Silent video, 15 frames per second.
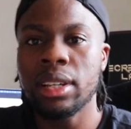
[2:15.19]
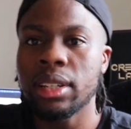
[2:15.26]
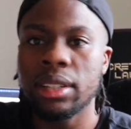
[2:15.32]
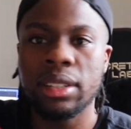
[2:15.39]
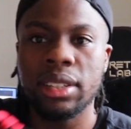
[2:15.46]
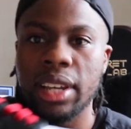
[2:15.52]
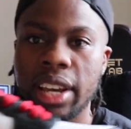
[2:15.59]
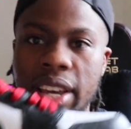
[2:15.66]

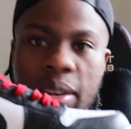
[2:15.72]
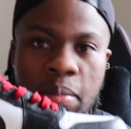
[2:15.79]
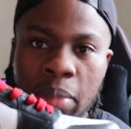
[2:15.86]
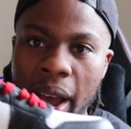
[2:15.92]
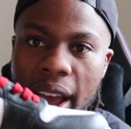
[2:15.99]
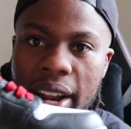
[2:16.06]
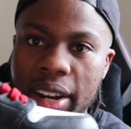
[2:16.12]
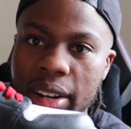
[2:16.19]
Same
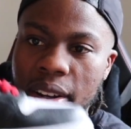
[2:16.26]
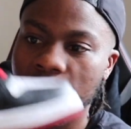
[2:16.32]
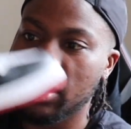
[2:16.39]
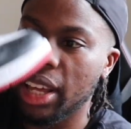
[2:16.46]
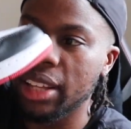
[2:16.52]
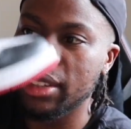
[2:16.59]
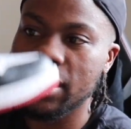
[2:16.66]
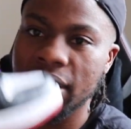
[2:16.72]
pattern on
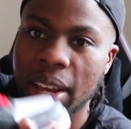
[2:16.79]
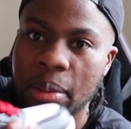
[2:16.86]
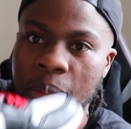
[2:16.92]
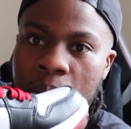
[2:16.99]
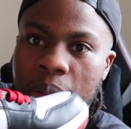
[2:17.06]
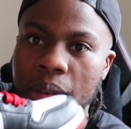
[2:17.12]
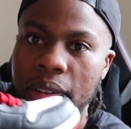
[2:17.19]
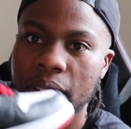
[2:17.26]
the instep
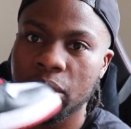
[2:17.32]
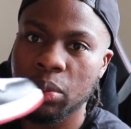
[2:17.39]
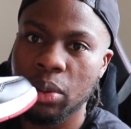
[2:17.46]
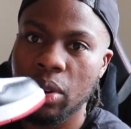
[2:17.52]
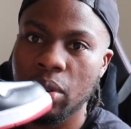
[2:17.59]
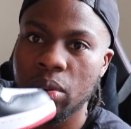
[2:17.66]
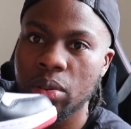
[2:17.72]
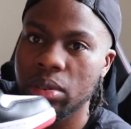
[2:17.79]
as
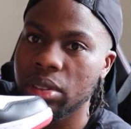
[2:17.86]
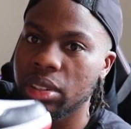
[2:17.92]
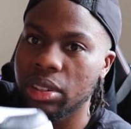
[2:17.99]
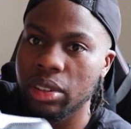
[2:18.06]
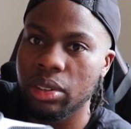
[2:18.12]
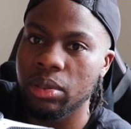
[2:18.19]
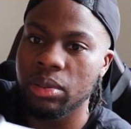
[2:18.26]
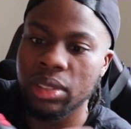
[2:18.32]
well, you
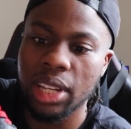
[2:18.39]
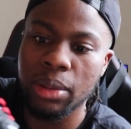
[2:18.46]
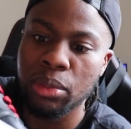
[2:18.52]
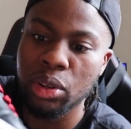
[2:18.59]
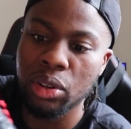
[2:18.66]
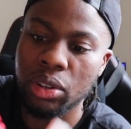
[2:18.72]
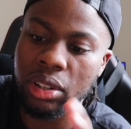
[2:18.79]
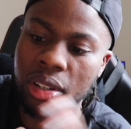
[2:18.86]
know, same
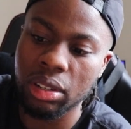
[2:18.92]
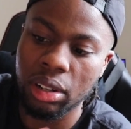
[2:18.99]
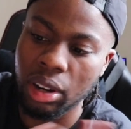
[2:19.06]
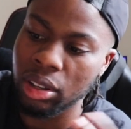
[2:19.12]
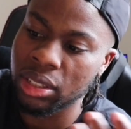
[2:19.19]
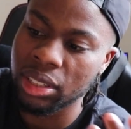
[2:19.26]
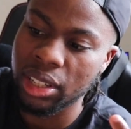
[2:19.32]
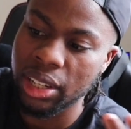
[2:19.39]
look,
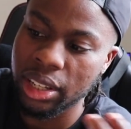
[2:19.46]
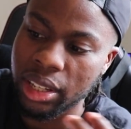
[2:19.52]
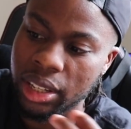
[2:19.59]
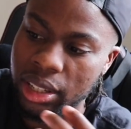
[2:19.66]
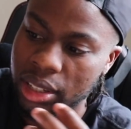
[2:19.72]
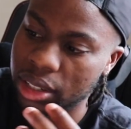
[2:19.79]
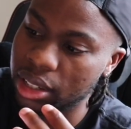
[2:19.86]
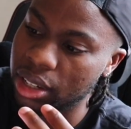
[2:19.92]

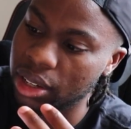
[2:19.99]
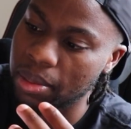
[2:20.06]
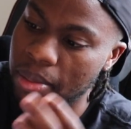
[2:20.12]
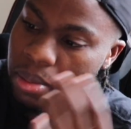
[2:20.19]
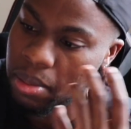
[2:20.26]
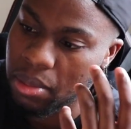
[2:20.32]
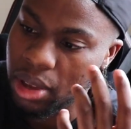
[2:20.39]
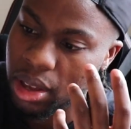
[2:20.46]
glossy.
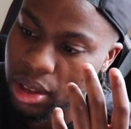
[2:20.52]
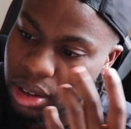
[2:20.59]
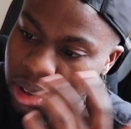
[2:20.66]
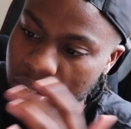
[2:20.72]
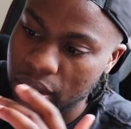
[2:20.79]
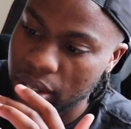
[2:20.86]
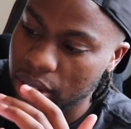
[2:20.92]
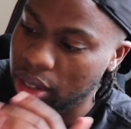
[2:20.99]

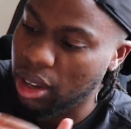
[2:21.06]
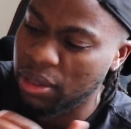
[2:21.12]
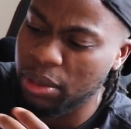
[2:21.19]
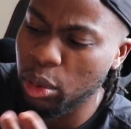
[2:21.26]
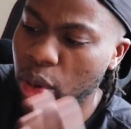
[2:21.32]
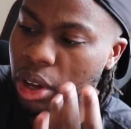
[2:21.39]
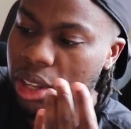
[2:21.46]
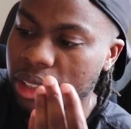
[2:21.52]
I
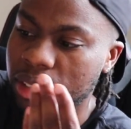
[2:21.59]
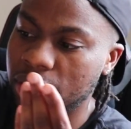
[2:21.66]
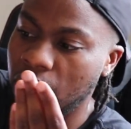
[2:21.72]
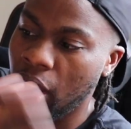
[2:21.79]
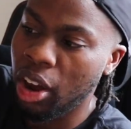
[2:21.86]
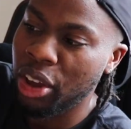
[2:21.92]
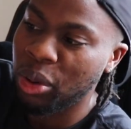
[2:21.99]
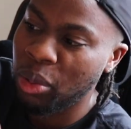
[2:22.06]
feel like
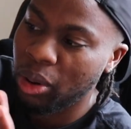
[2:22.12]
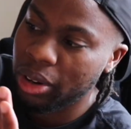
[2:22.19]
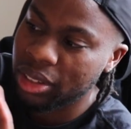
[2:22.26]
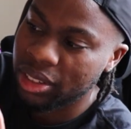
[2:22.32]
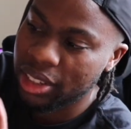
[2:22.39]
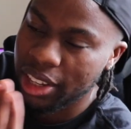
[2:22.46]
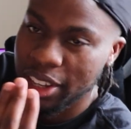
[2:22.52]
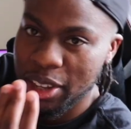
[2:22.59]
high
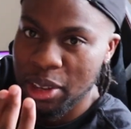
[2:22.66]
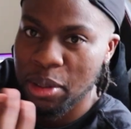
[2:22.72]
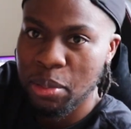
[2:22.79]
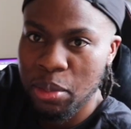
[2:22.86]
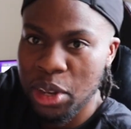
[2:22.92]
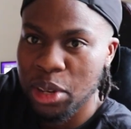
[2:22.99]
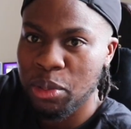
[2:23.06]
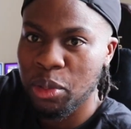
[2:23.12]
quality,
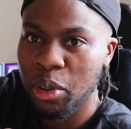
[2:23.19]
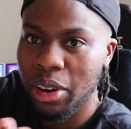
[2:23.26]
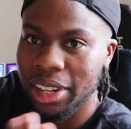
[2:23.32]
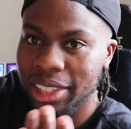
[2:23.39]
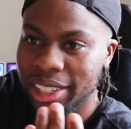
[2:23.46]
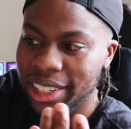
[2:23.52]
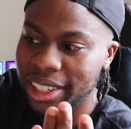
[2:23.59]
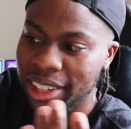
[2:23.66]
medium
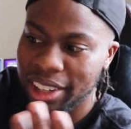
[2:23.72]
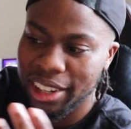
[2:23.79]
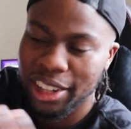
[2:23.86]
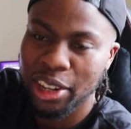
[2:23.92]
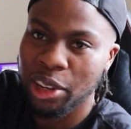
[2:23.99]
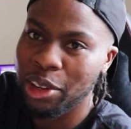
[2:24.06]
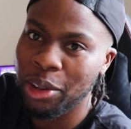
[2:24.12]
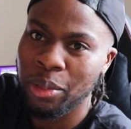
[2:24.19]
quality, and
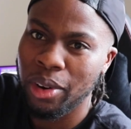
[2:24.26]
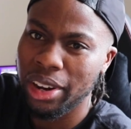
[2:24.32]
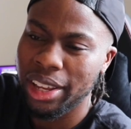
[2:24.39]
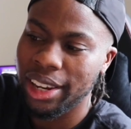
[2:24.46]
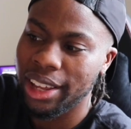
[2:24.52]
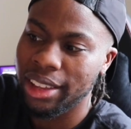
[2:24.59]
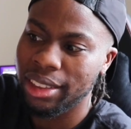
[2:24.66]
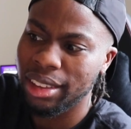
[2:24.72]
then low quality
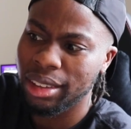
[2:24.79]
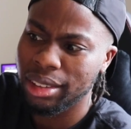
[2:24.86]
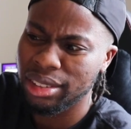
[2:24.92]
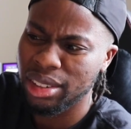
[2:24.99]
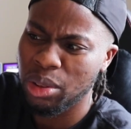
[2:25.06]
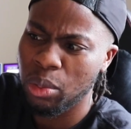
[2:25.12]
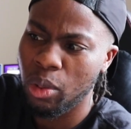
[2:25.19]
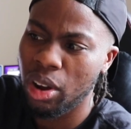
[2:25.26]
leather.
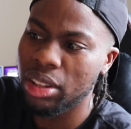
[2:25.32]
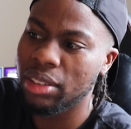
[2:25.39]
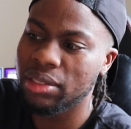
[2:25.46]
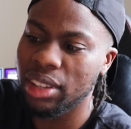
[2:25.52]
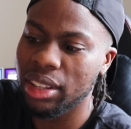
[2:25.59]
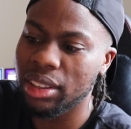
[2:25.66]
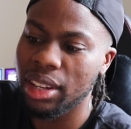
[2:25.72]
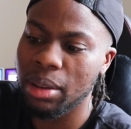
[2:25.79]
Don't know why they've
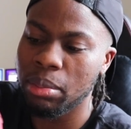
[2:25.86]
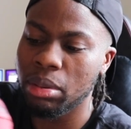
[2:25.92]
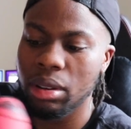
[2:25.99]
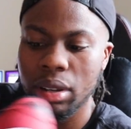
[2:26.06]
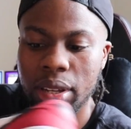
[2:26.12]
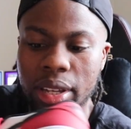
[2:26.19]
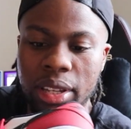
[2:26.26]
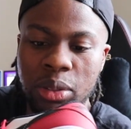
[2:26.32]
done that,
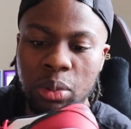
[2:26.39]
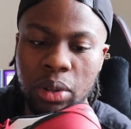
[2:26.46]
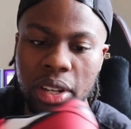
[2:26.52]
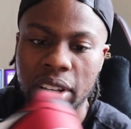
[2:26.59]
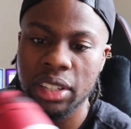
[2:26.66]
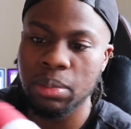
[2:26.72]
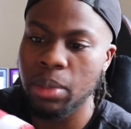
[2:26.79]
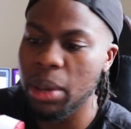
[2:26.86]
but it is what
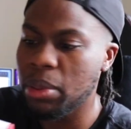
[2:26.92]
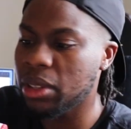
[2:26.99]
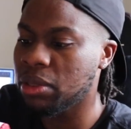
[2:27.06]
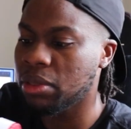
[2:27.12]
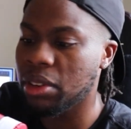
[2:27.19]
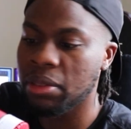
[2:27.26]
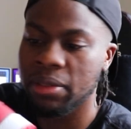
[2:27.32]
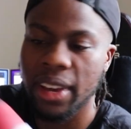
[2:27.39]
it is. Maybe it's
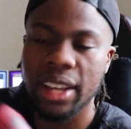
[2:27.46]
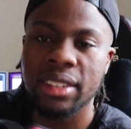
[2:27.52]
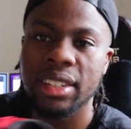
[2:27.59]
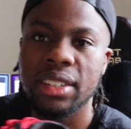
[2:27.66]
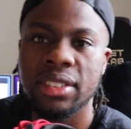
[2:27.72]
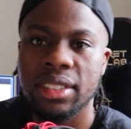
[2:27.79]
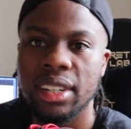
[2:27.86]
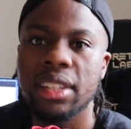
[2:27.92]
for effect
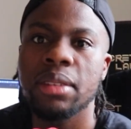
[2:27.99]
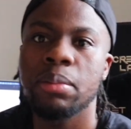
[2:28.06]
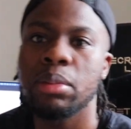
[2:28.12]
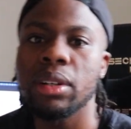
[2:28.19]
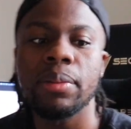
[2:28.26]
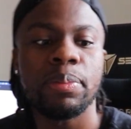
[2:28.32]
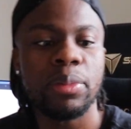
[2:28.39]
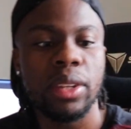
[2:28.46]
actually,
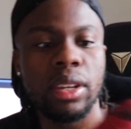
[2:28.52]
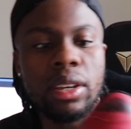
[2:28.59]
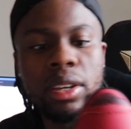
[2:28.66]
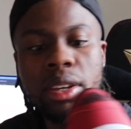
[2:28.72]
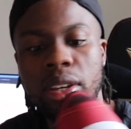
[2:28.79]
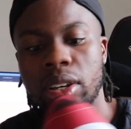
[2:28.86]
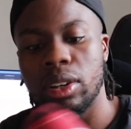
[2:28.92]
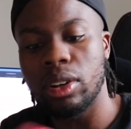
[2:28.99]
but
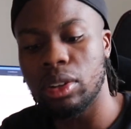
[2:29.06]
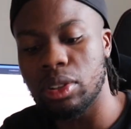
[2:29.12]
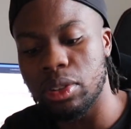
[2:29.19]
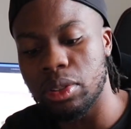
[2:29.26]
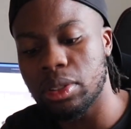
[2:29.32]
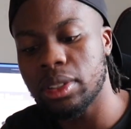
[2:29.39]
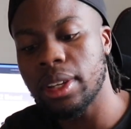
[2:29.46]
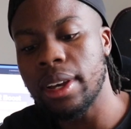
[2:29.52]
God
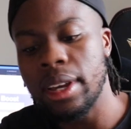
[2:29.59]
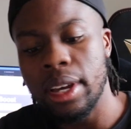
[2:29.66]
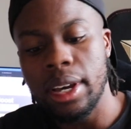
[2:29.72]
knows.